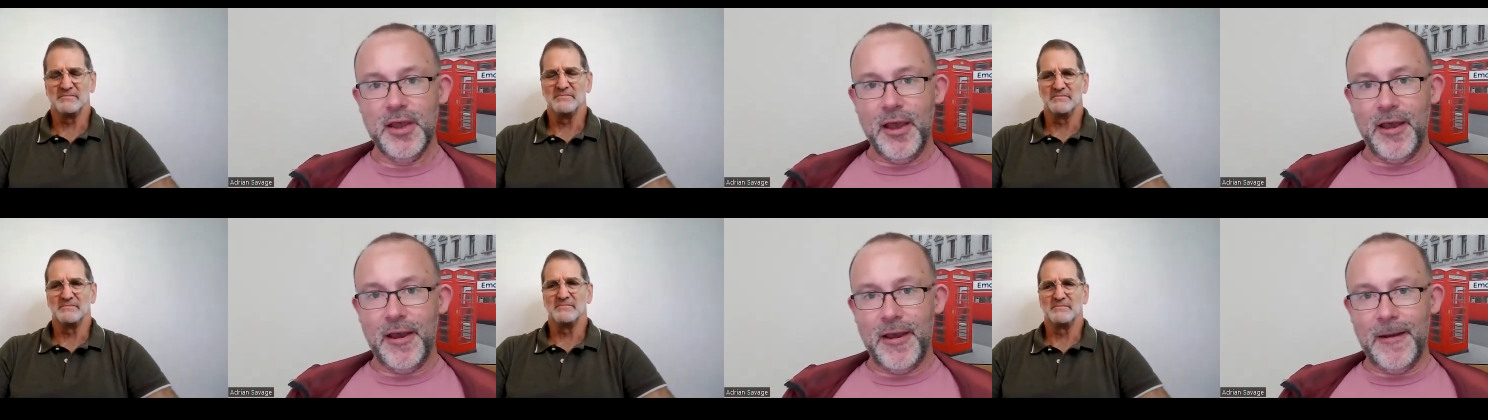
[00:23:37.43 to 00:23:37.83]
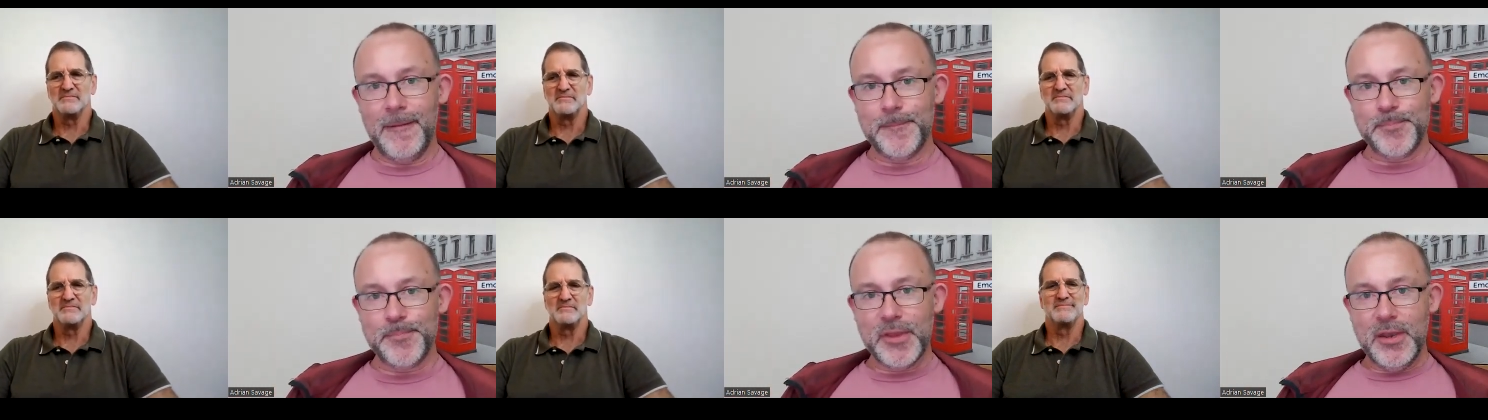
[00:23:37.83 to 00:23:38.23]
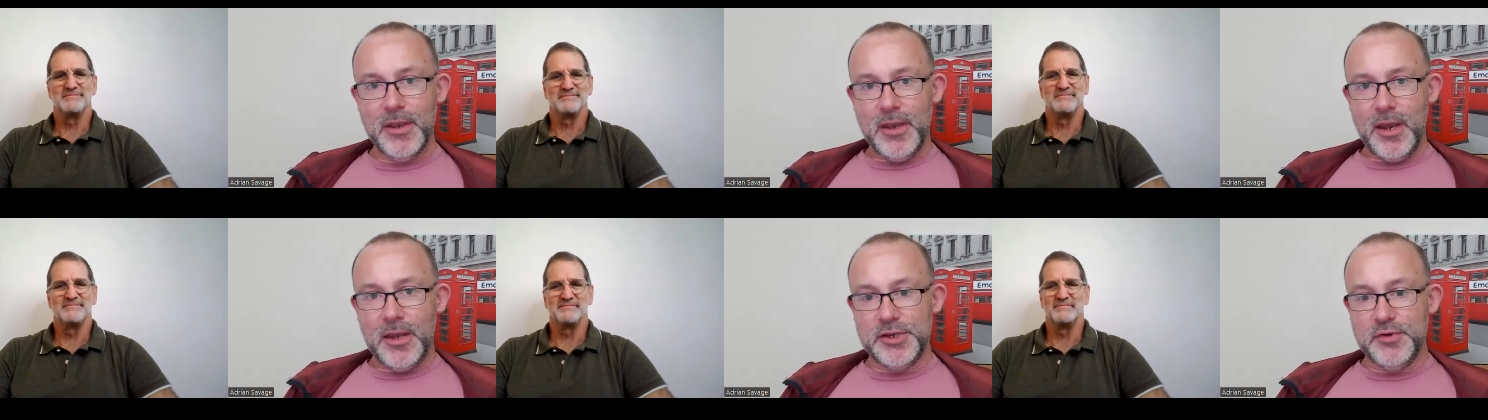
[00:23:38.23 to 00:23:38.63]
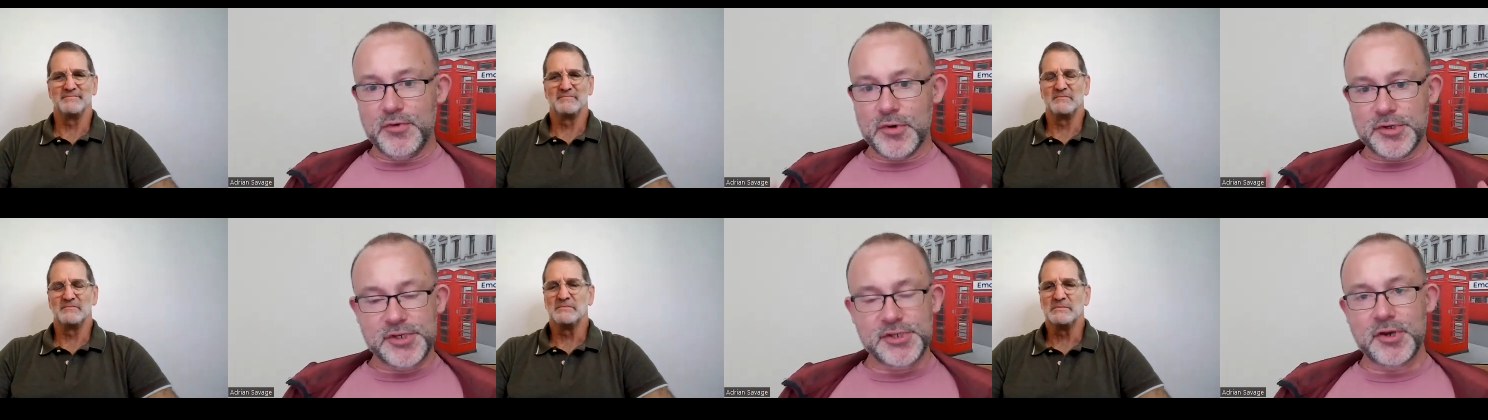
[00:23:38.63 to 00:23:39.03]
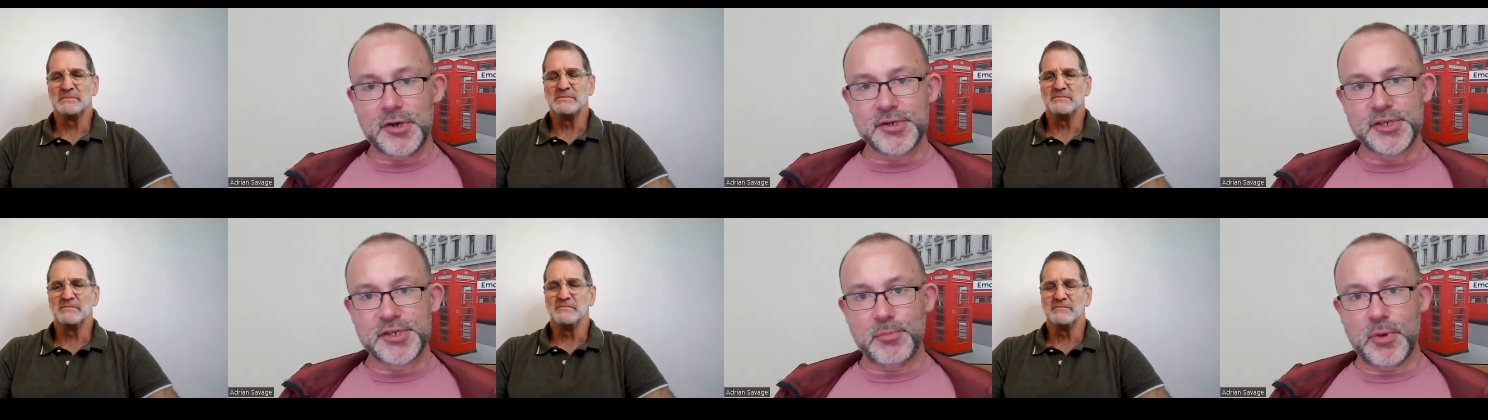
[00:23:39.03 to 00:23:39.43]
Speaker 1: um, and you've got to start
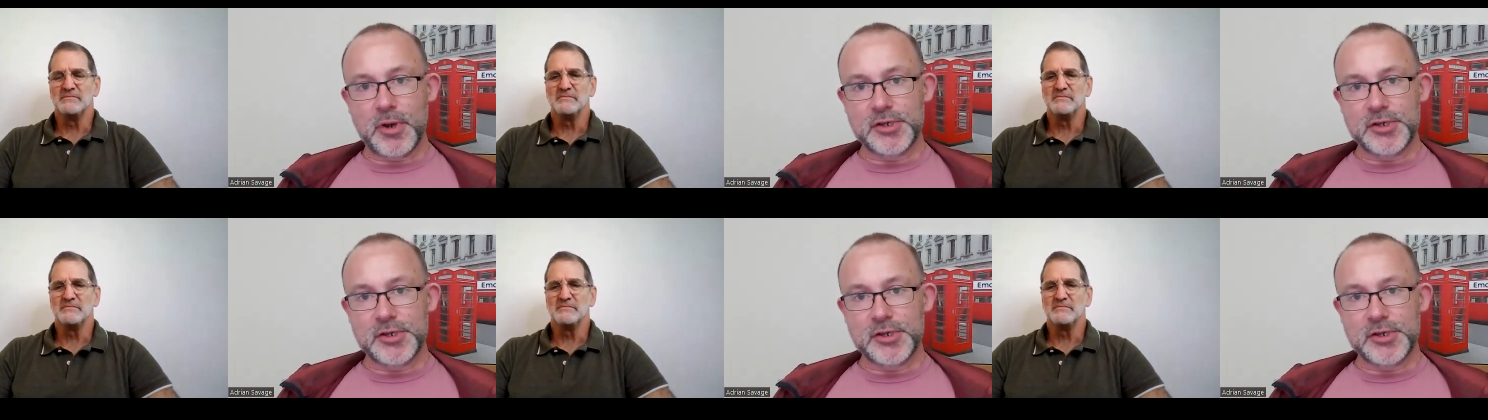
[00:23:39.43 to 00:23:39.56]
somewhere.